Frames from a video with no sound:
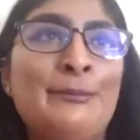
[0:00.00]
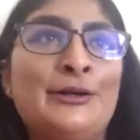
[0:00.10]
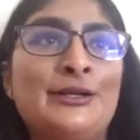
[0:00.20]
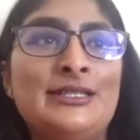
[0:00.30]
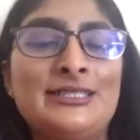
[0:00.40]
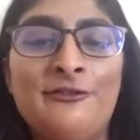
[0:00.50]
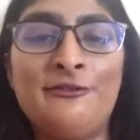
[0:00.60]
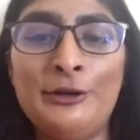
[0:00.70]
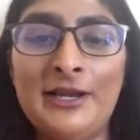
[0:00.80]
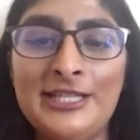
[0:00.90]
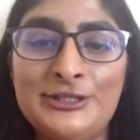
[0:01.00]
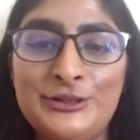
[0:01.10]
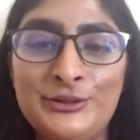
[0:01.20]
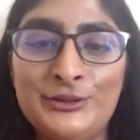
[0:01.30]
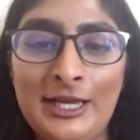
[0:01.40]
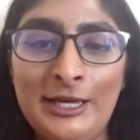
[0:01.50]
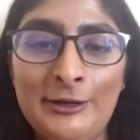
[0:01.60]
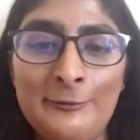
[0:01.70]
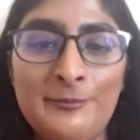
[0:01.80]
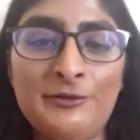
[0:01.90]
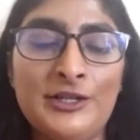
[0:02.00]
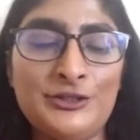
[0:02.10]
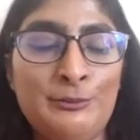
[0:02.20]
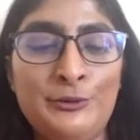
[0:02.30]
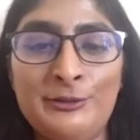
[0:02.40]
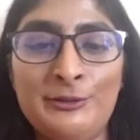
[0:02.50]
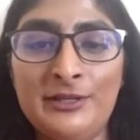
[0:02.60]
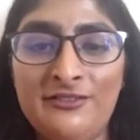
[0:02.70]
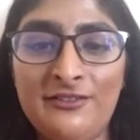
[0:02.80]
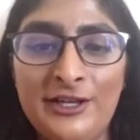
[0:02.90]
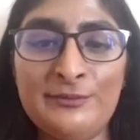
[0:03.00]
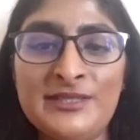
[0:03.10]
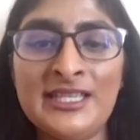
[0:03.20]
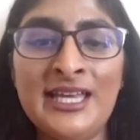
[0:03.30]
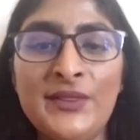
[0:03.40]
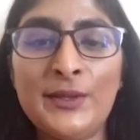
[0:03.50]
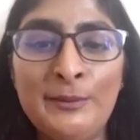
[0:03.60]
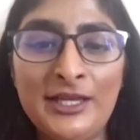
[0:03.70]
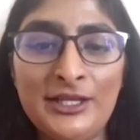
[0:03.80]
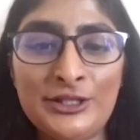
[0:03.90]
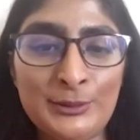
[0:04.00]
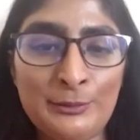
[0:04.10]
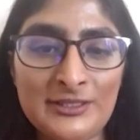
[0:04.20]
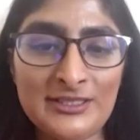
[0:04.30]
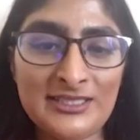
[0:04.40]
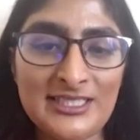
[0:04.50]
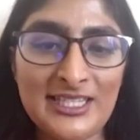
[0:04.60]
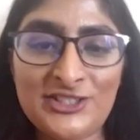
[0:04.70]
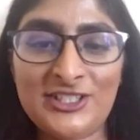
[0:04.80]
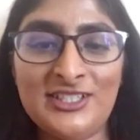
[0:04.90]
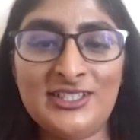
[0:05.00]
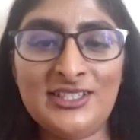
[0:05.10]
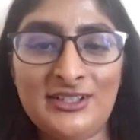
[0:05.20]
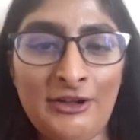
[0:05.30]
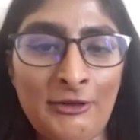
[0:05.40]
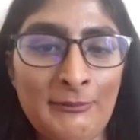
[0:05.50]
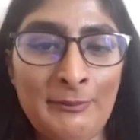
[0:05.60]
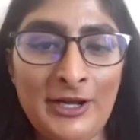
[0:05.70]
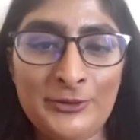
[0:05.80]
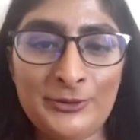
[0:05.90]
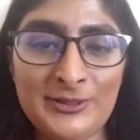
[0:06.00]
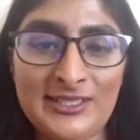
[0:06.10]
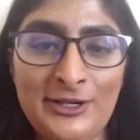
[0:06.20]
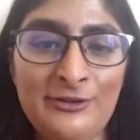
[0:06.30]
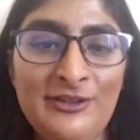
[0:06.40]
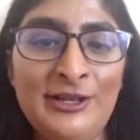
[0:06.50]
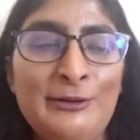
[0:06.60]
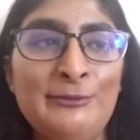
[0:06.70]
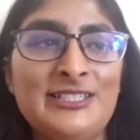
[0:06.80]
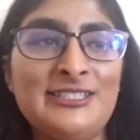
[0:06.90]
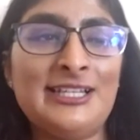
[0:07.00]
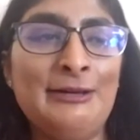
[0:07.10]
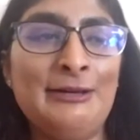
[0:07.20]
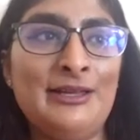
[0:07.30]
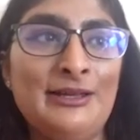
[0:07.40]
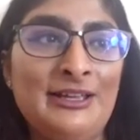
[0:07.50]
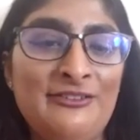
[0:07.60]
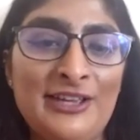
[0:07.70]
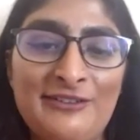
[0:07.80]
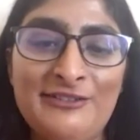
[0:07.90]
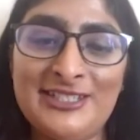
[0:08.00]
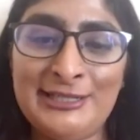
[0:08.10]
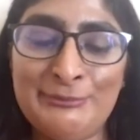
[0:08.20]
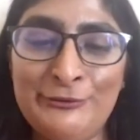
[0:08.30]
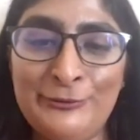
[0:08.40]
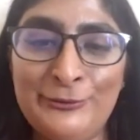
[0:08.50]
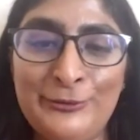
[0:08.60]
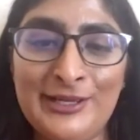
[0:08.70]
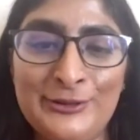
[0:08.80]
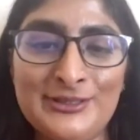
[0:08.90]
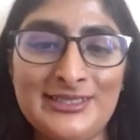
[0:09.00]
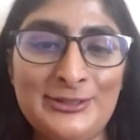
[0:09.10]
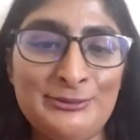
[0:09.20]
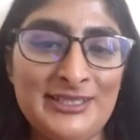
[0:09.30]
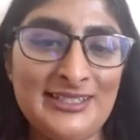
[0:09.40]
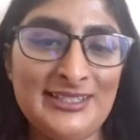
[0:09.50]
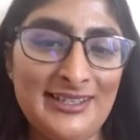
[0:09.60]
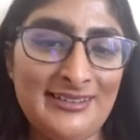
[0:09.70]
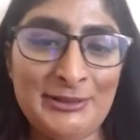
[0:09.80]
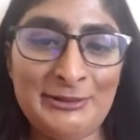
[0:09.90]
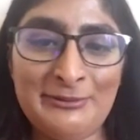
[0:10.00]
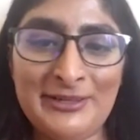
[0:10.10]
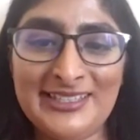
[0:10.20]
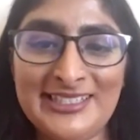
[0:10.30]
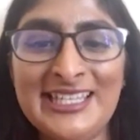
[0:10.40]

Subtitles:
because if you apply to, for example, the big firms, they make you do a presentation about yourself, which if you haven't done it before, it will be like a bit weird.